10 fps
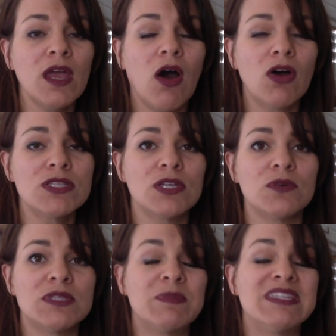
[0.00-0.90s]
Also,
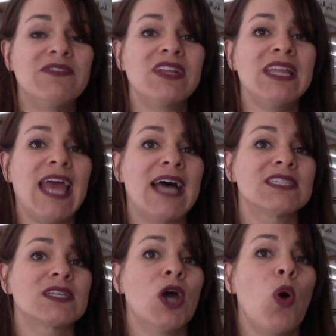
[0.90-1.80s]
specifically
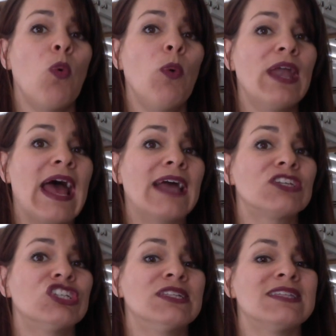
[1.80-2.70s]
ask what
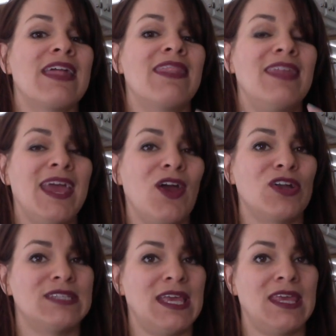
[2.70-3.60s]
actions they
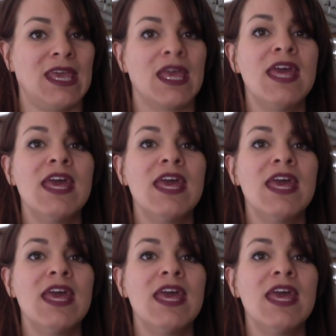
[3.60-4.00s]
are taking.